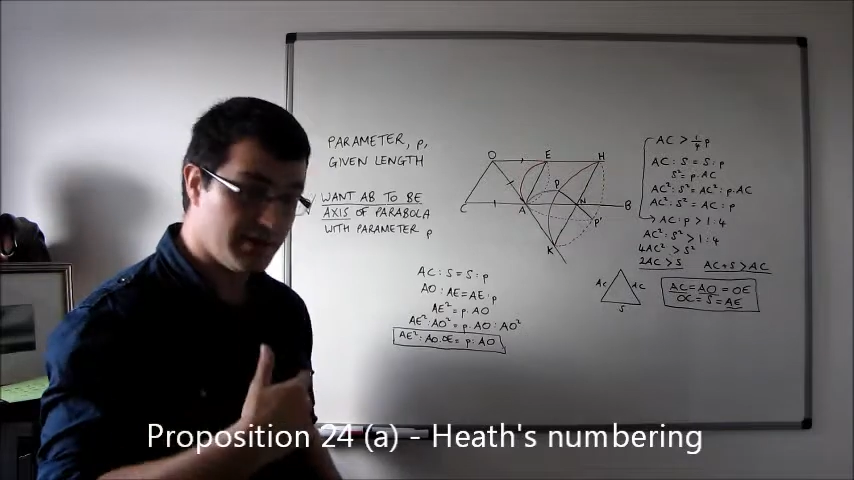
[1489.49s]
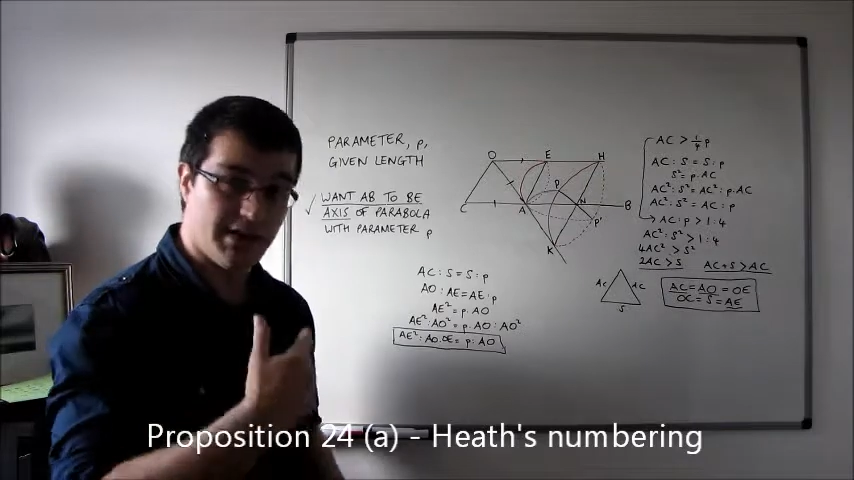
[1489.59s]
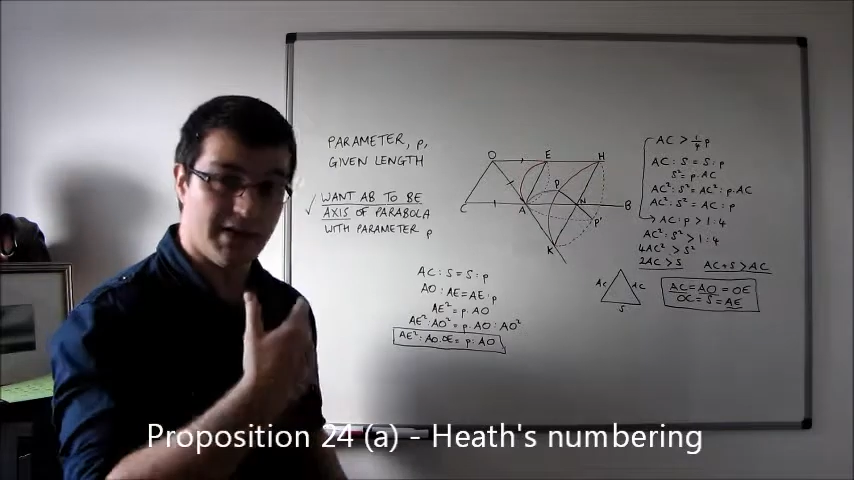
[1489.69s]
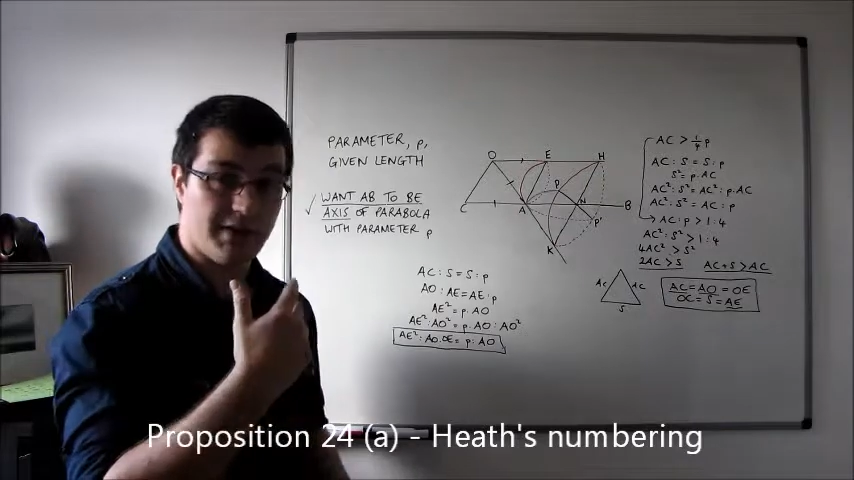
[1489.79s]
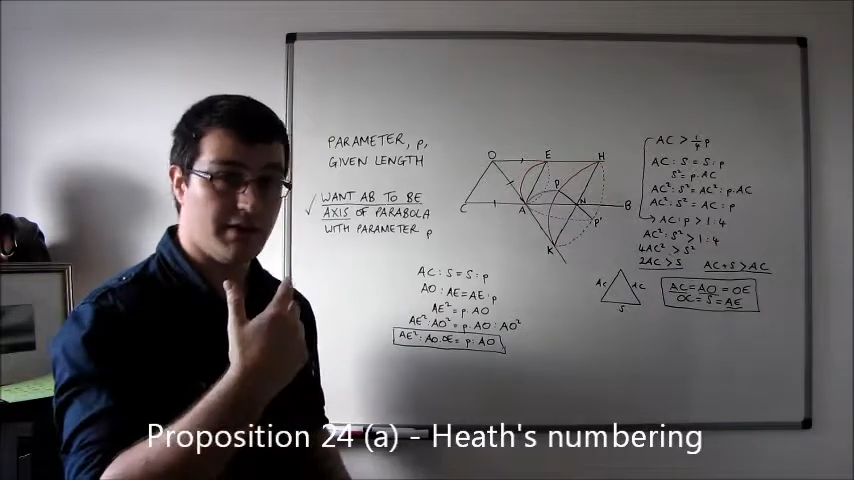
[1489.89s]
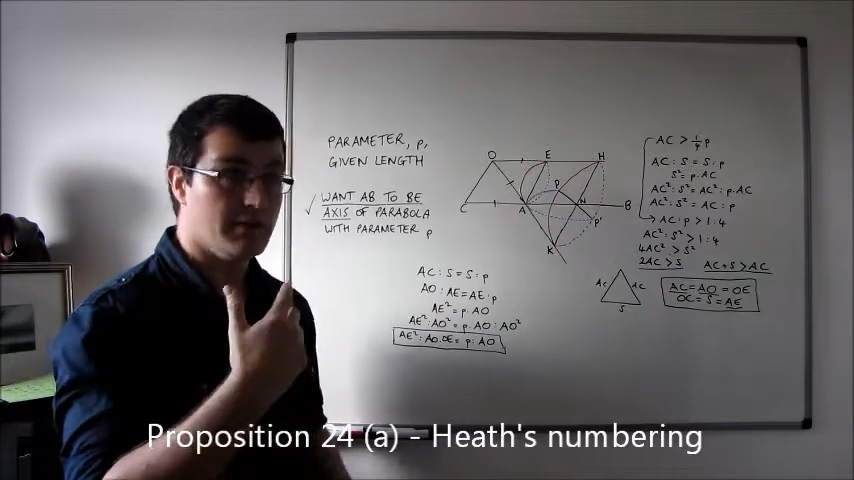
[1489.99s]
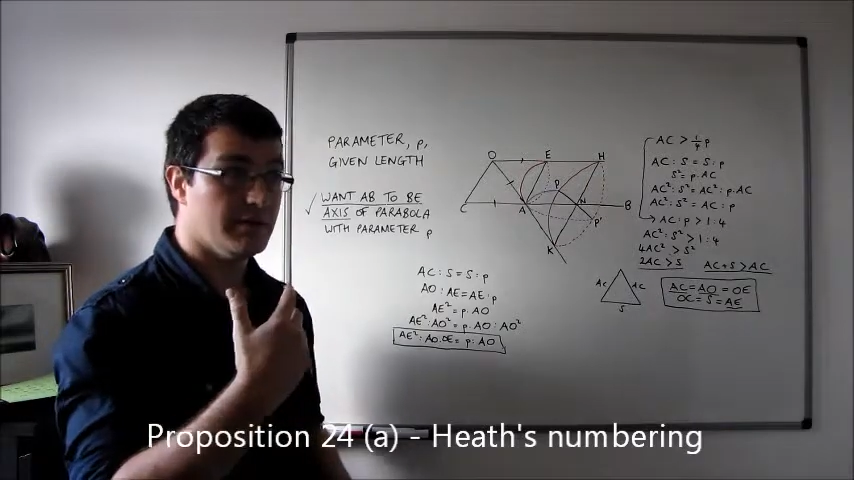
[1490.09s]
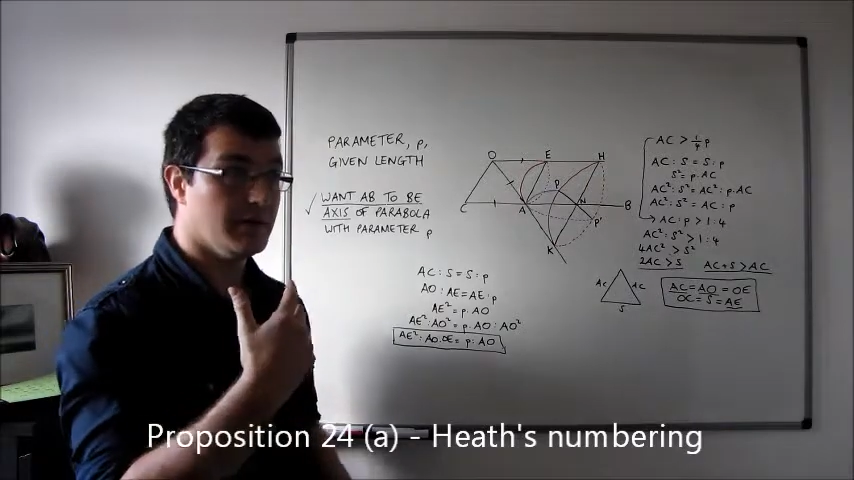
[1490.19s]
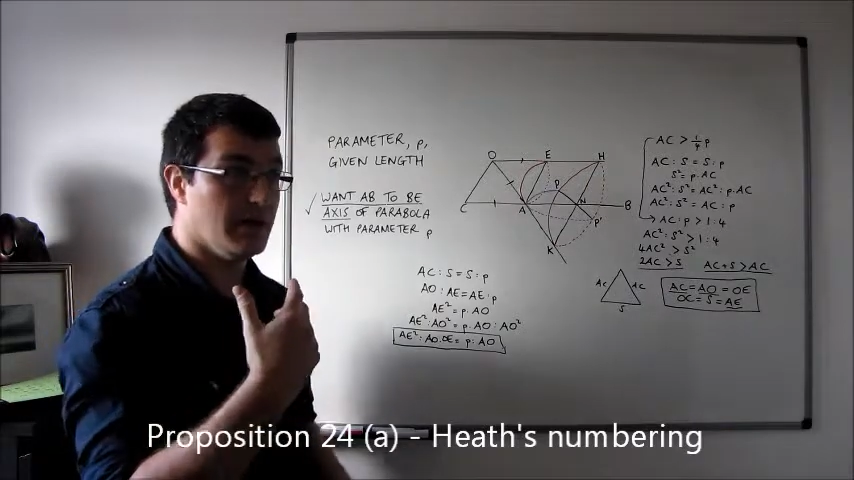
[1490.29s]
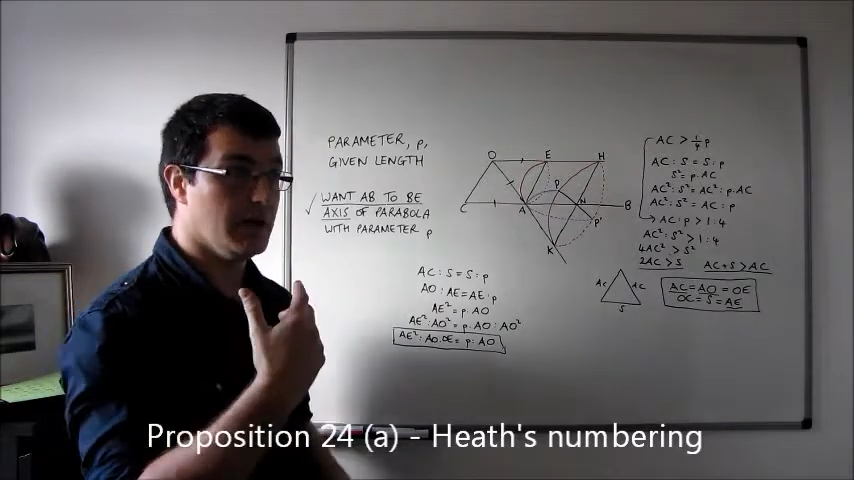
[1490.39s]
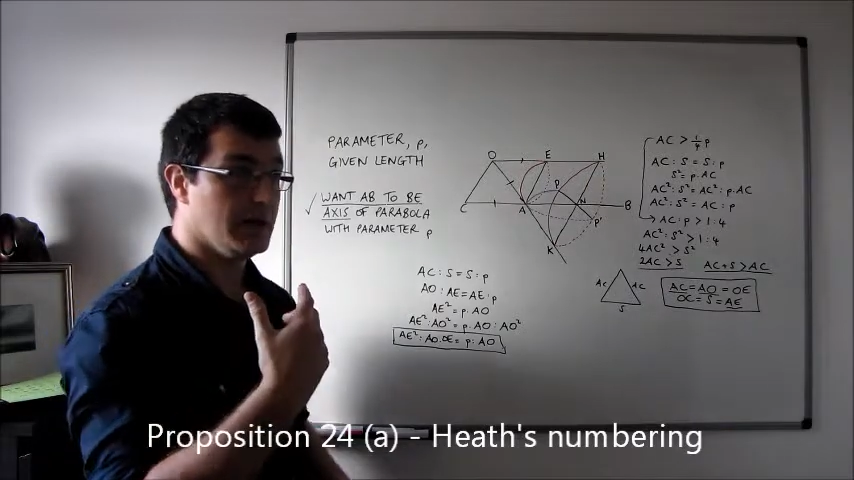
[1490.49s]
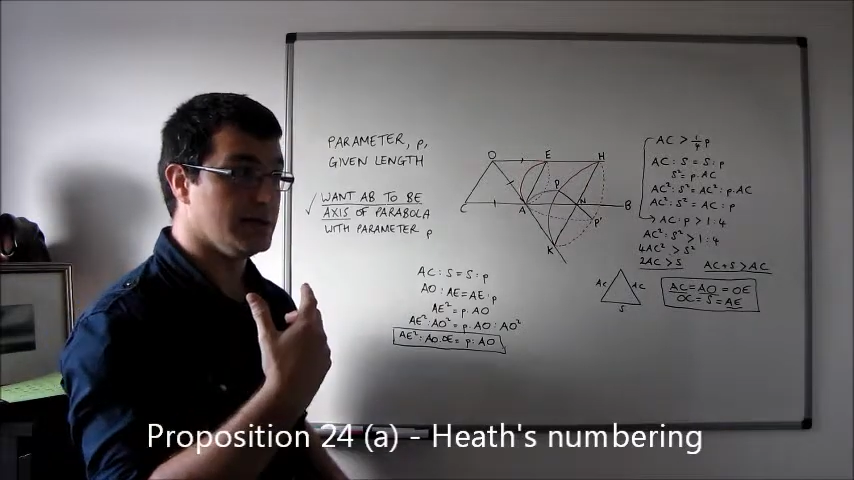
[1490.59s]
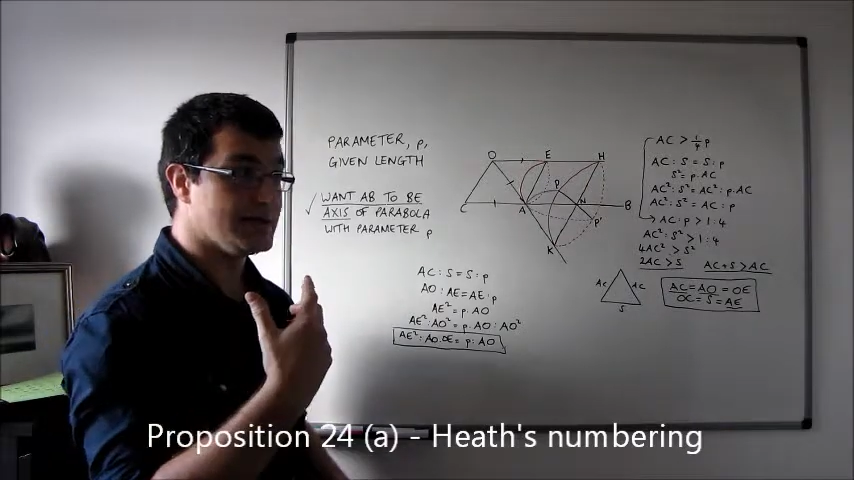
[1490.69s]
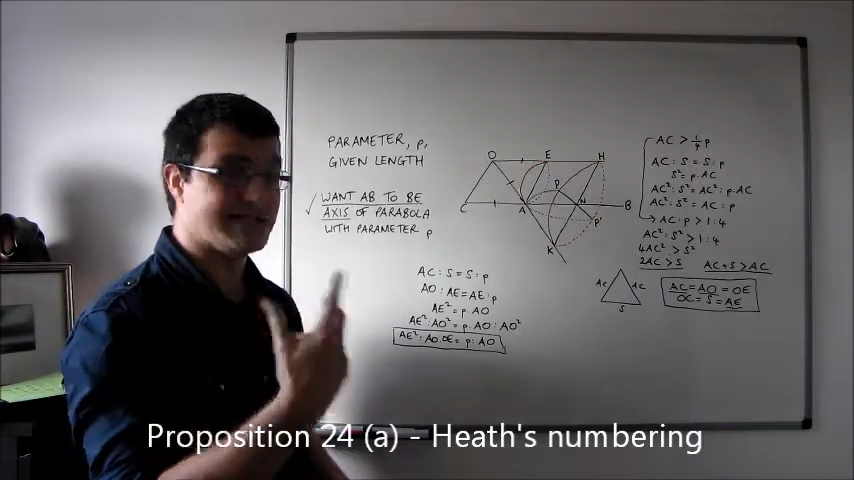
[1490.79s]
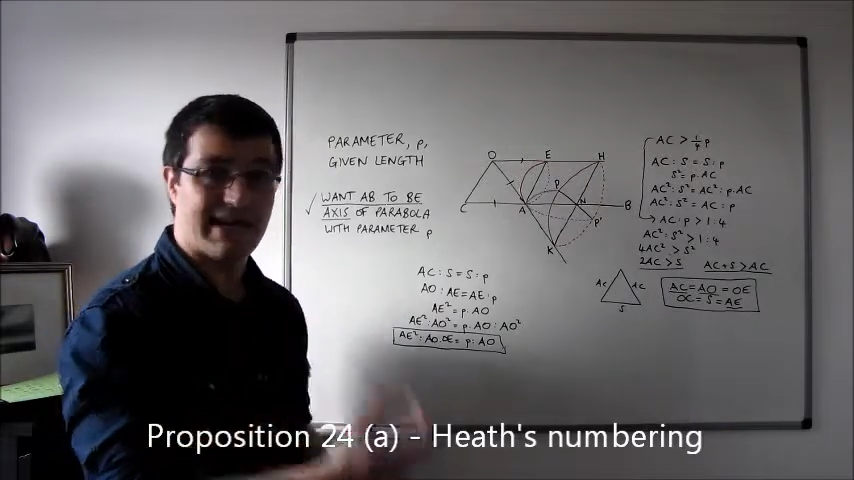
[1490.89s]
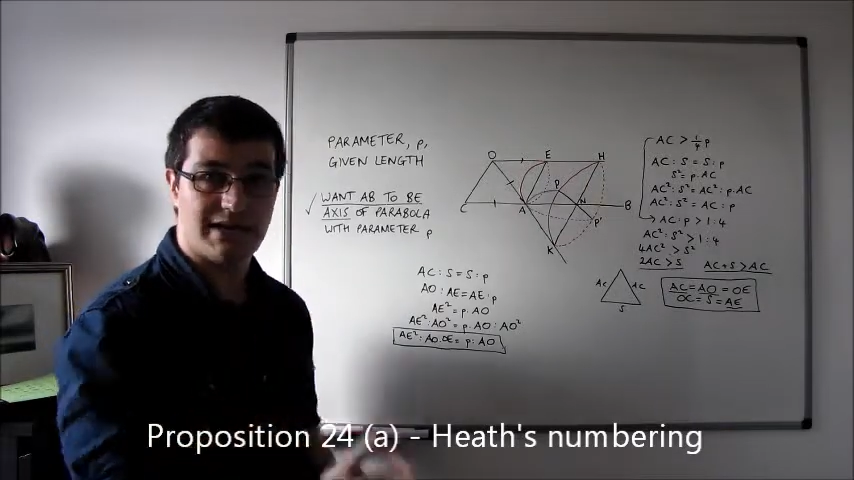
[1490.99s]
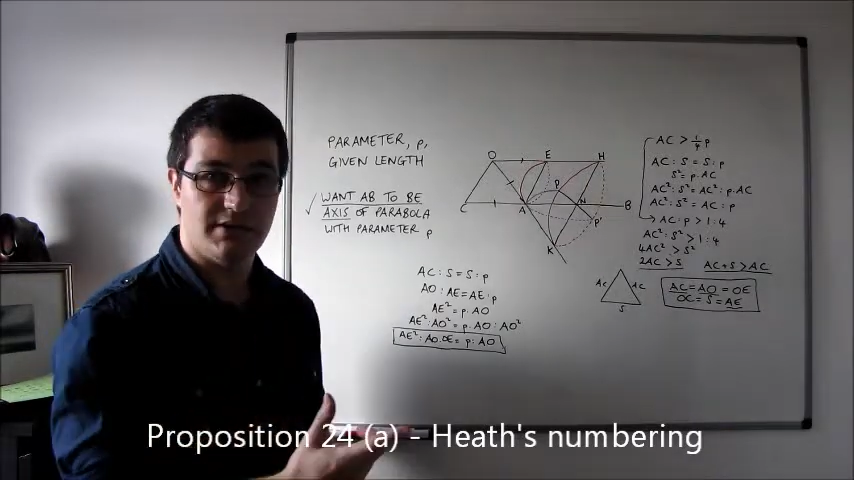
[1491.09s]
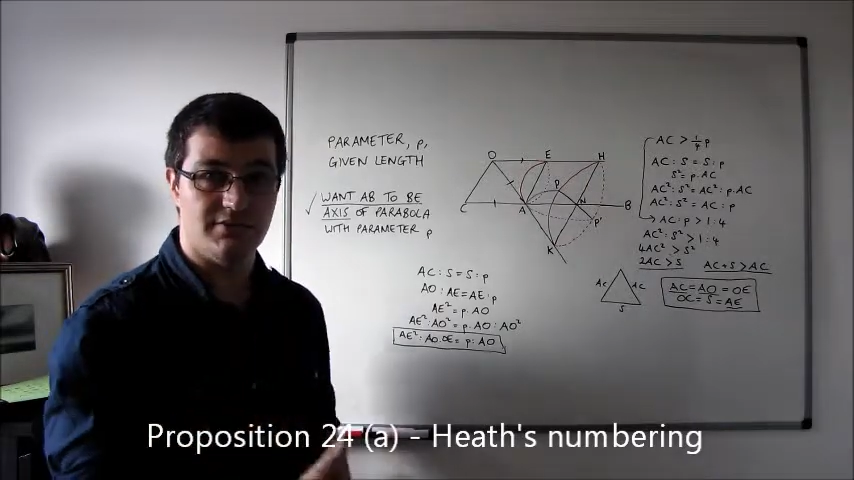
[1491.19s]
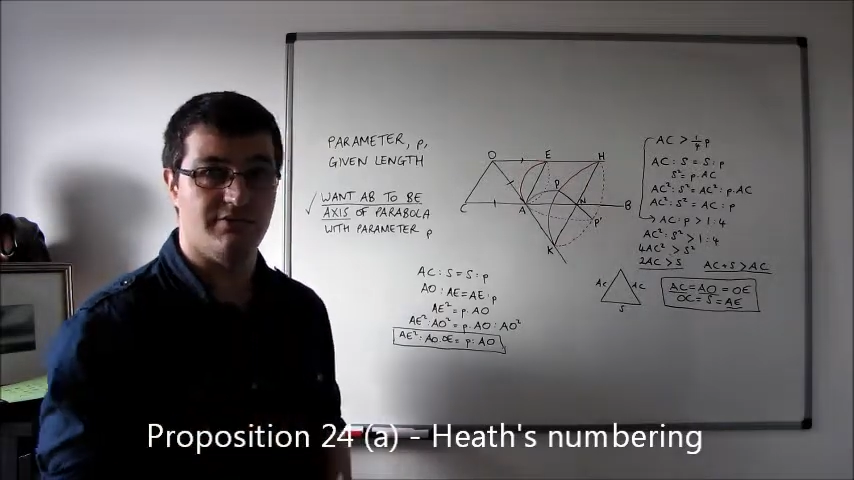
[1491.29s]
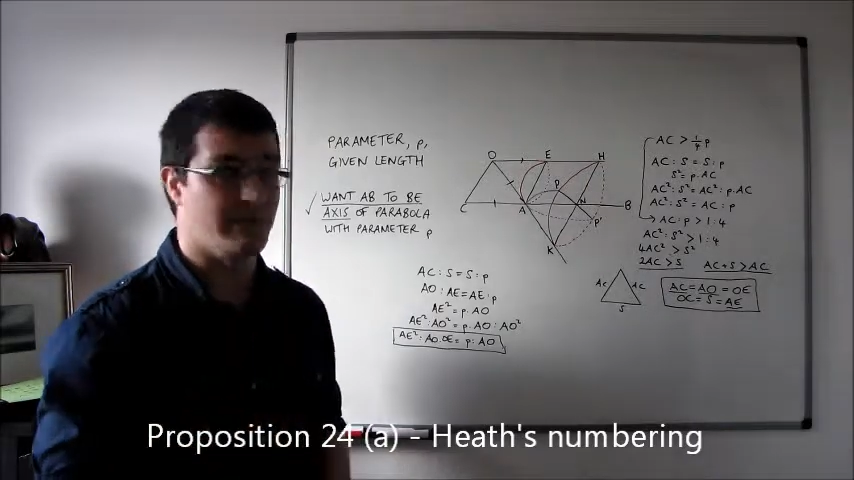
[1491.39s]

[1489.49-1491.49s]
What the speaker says: the second